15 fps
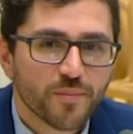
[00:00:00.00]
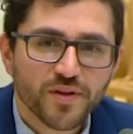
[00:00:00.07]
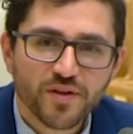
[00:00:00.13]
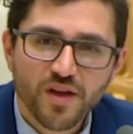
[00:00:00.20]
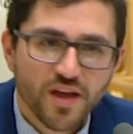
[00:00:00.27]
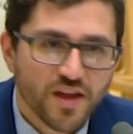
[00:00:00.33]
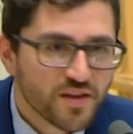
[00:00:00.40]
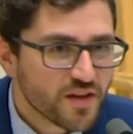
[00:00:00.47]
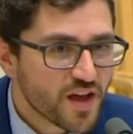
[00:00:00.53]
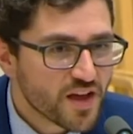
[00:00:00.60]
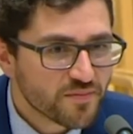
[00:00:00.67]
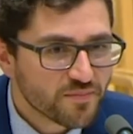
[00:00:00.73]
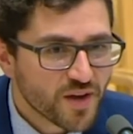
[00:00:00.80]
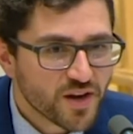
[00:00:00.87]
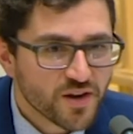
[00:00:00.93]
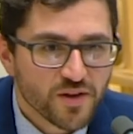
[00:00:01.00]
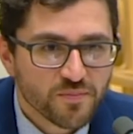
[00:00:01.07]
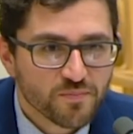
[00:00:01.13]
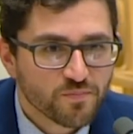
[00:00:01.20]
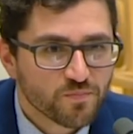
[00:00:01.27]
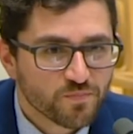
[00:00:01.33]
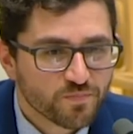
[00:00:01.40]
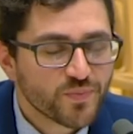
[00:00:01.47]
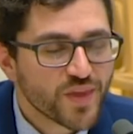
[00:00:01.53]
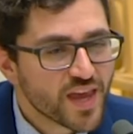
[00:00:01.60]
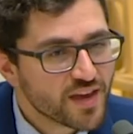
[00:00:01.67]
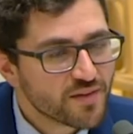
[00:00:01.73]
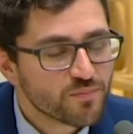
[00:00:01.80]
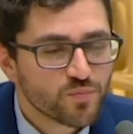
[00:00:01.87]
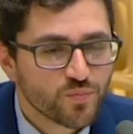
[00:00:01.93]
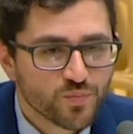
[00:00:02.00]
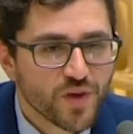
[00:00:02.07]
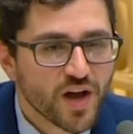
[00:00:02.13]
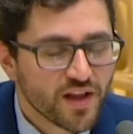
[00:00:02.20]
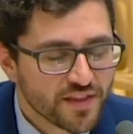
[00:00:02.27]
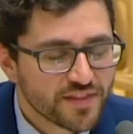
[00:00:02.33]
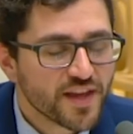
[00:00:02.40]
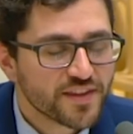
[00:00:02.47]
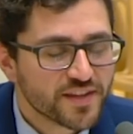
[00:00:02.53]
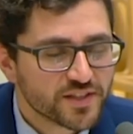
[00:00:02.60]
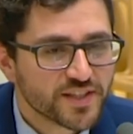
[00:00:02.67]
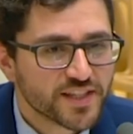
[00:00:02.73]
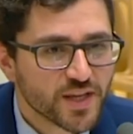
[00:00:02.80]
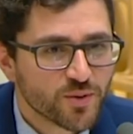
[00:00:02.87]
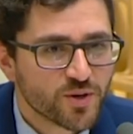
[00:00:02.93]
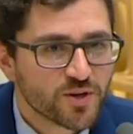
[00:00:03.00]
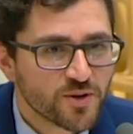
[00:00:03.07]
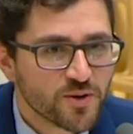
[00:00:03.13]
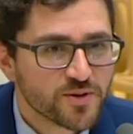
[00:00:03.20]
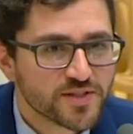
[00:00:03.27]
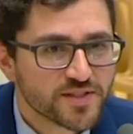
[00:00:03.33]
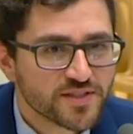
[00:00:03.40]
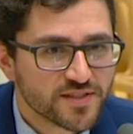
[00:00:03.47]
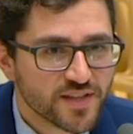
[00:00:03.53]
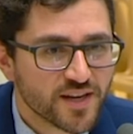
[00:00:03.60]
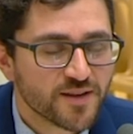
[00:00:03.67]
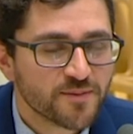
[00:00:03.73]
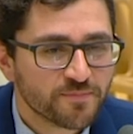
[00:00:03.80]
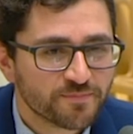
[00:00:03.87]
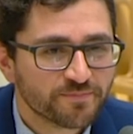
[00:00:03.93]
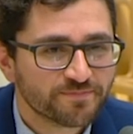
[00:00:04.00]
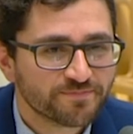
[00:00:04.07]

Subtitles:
You can take it on notice. I'll take that one on notice, Senator.